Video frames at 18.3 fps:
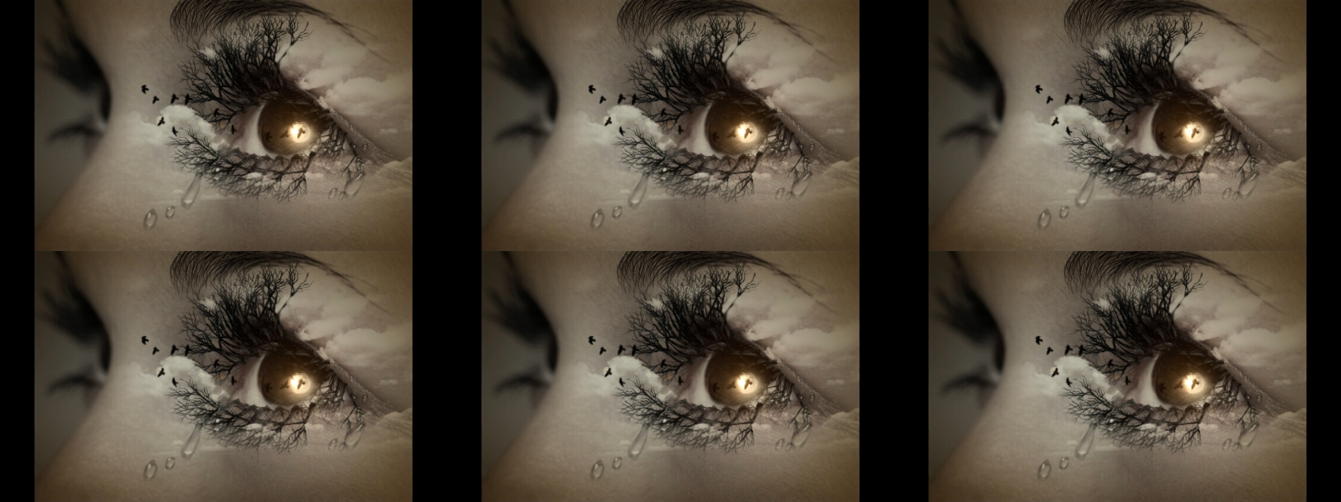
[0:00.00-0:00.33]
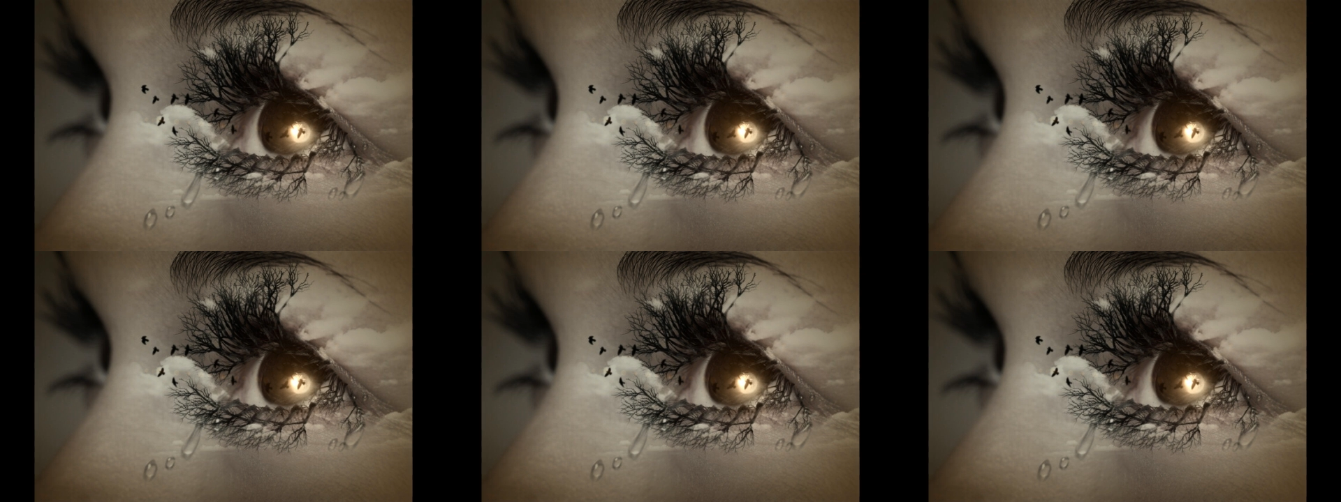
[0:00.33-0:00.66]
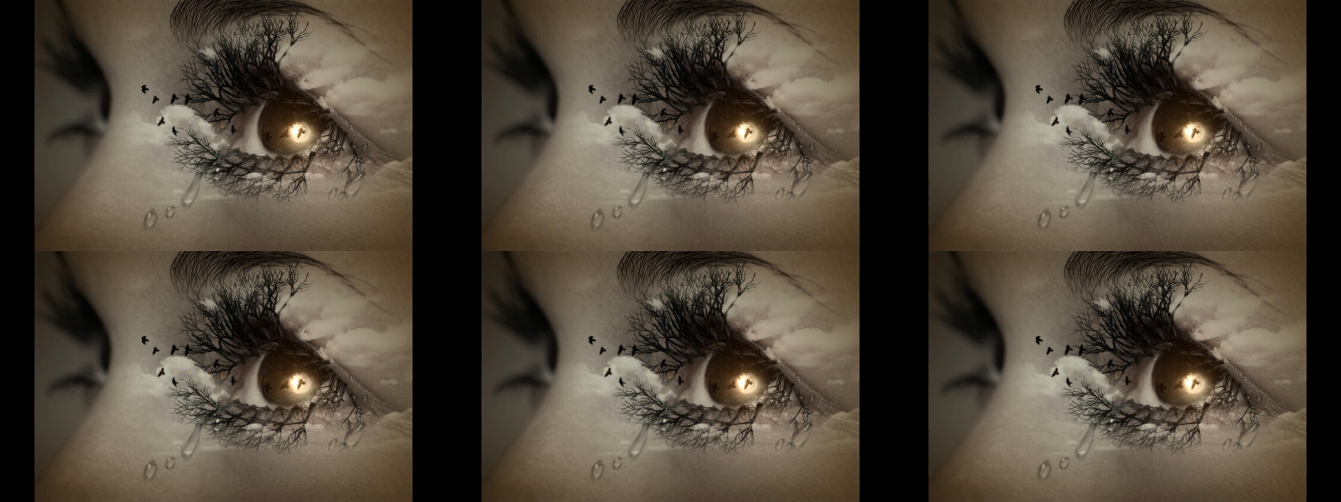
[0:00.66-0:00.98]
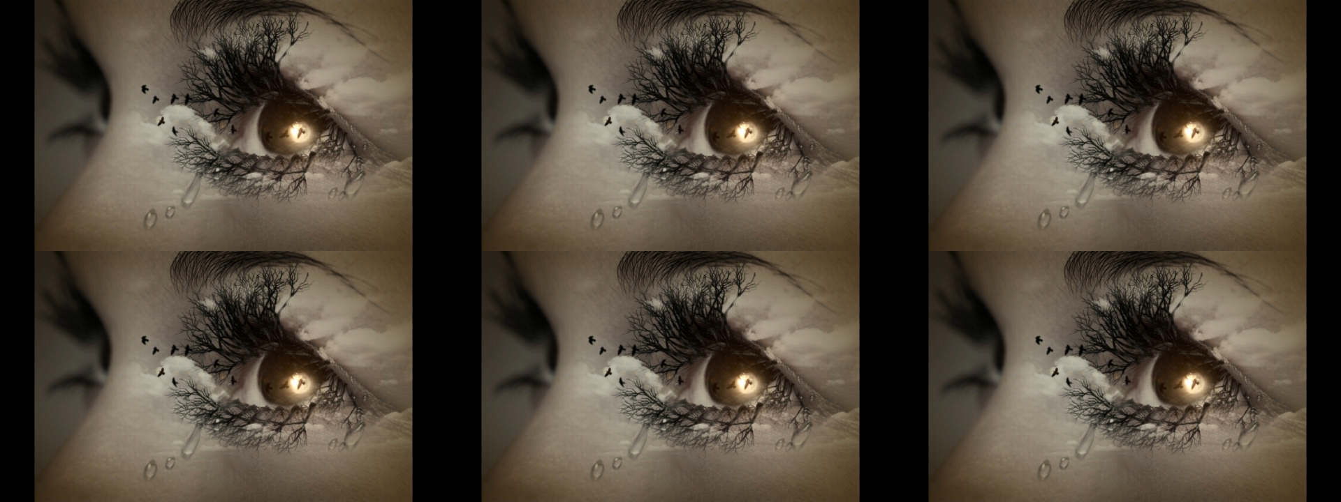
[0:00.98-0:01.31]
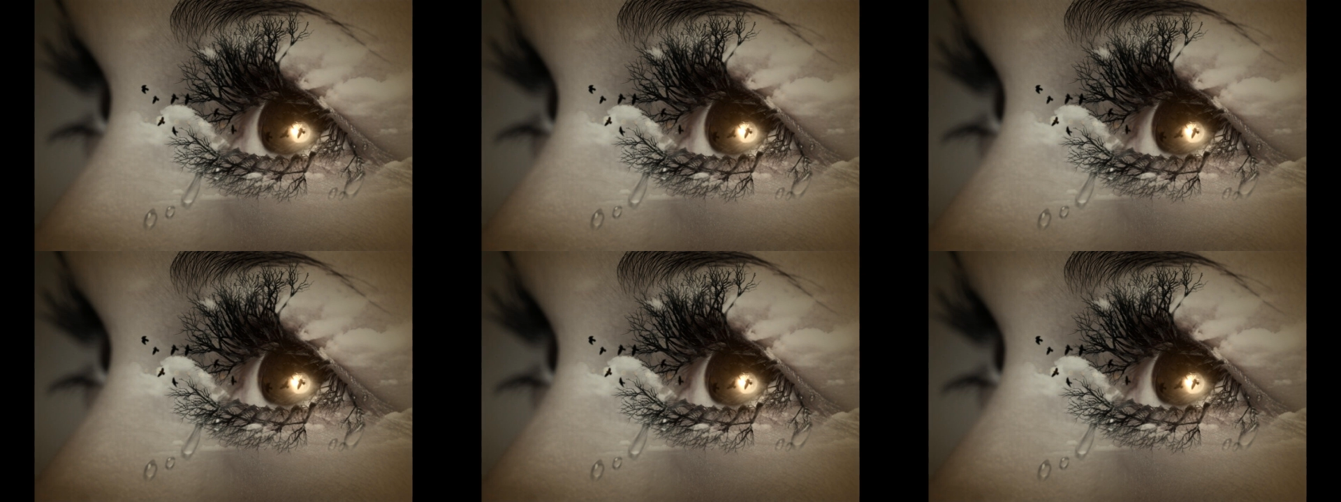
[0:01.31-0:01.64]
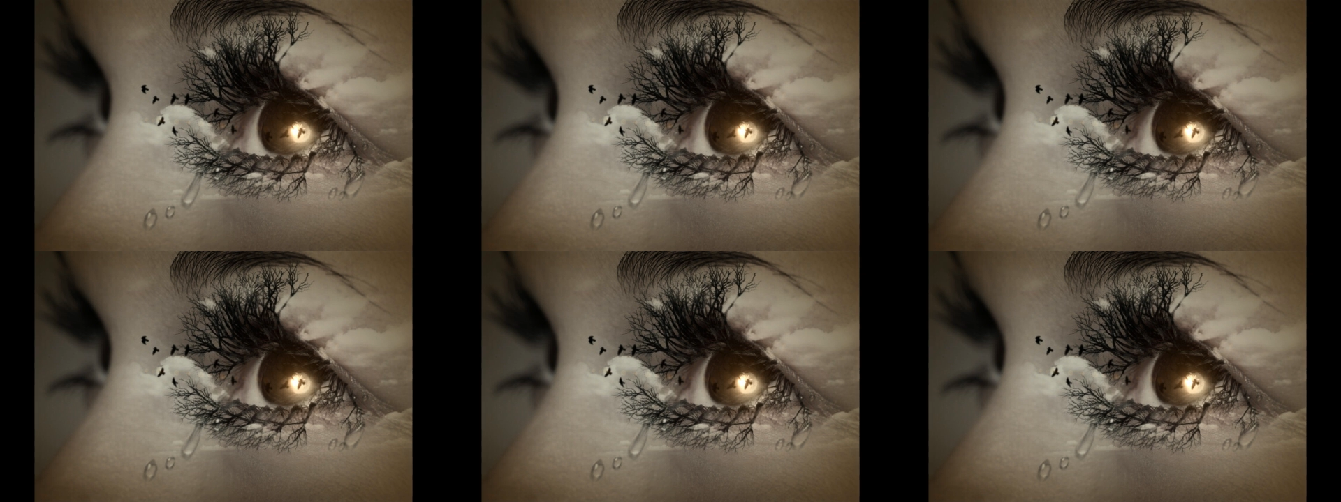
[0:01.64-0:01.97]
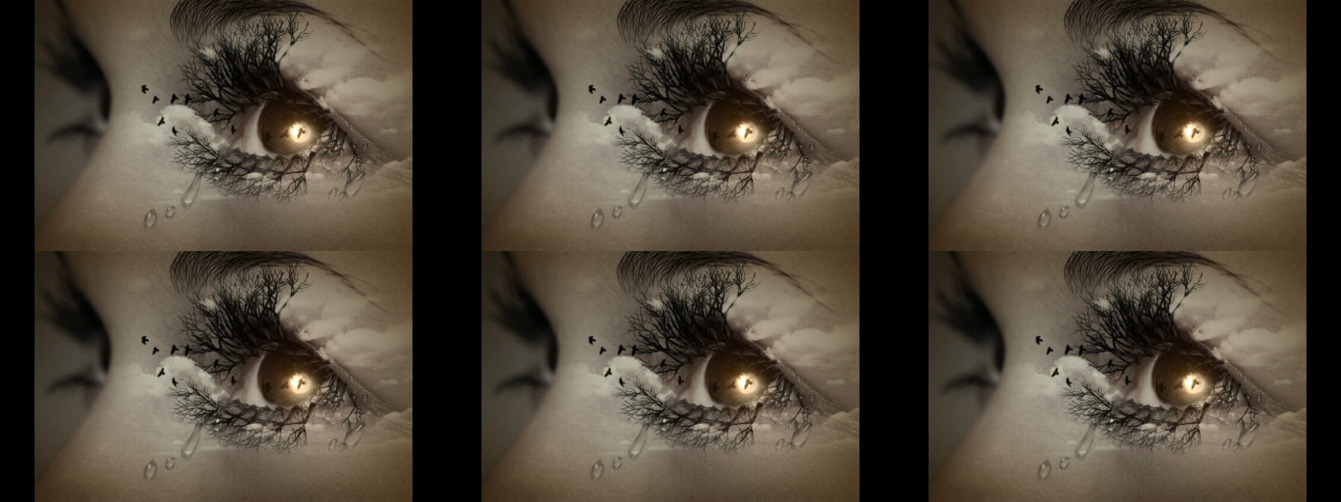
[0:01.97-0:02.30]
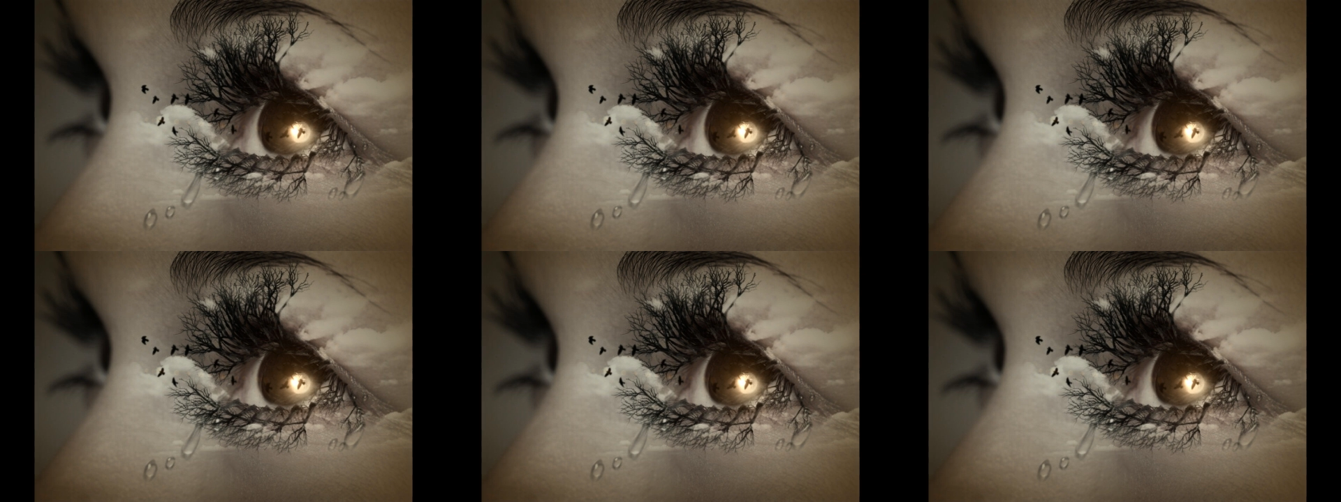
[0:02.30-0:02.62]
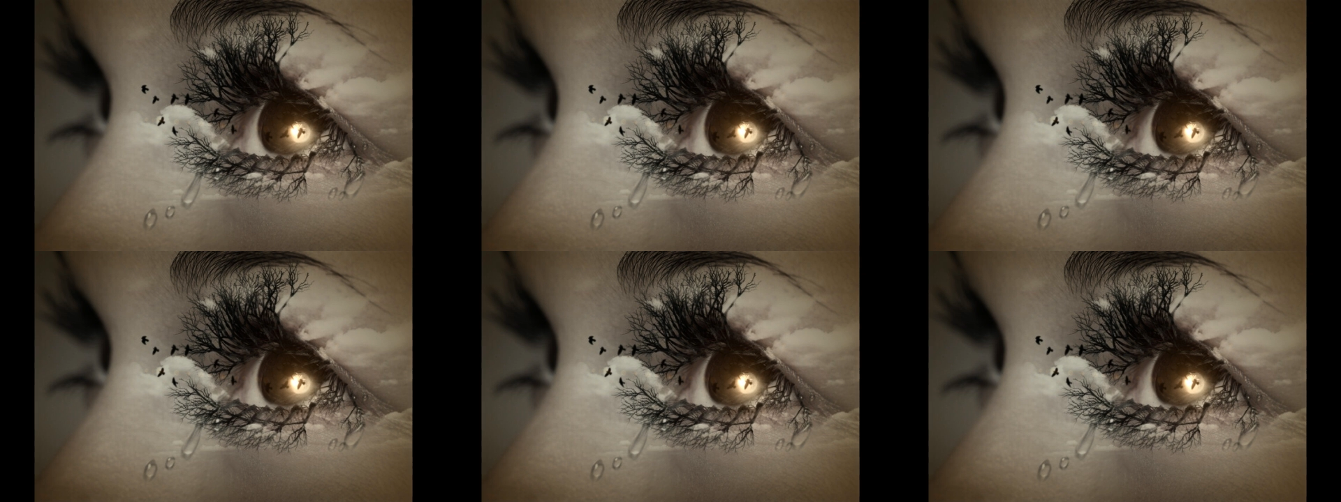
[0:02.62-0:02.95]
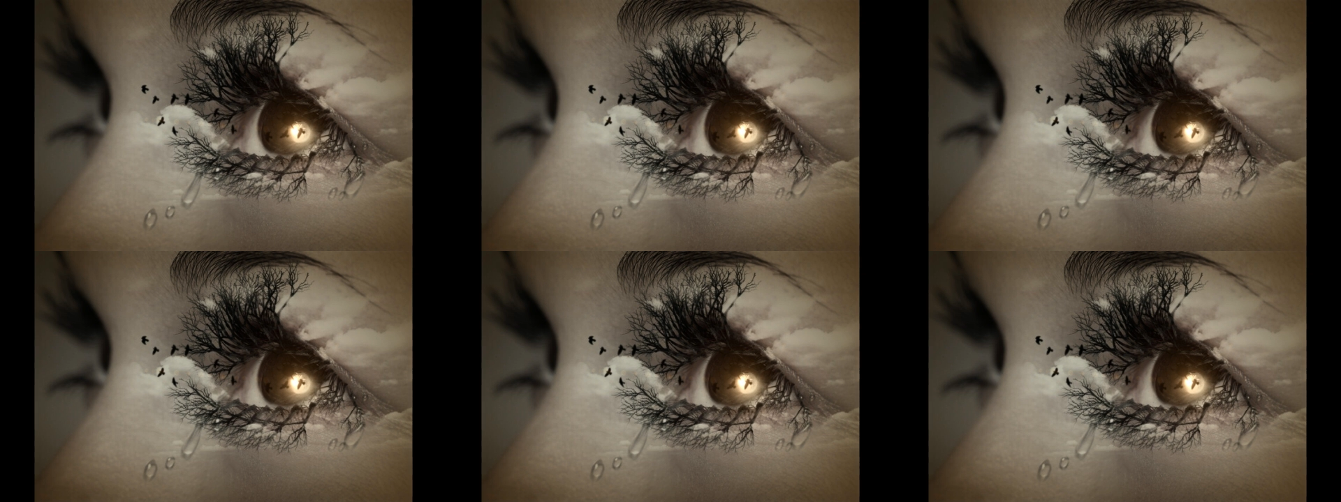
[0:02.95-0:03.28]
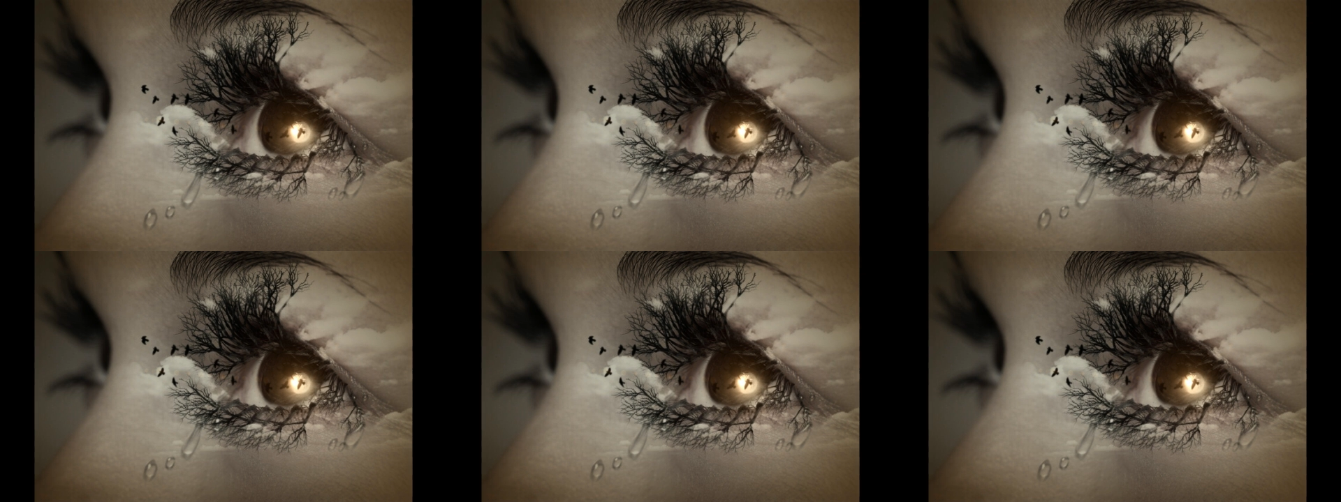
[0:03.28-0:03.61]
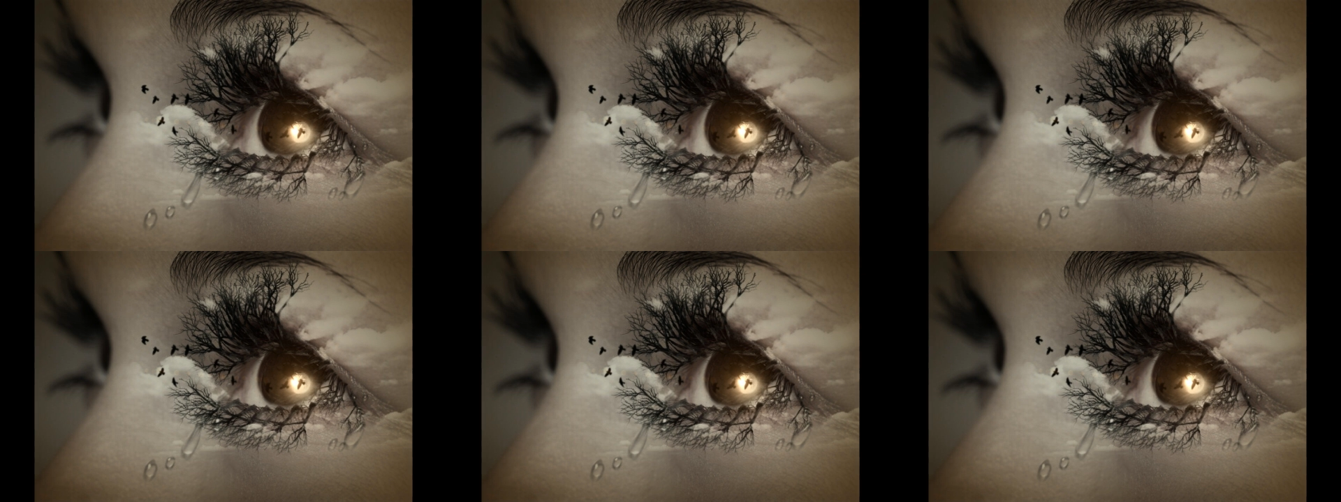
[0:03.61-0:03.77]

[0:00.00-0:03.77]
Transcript: No face is visible, so there are no lips to read.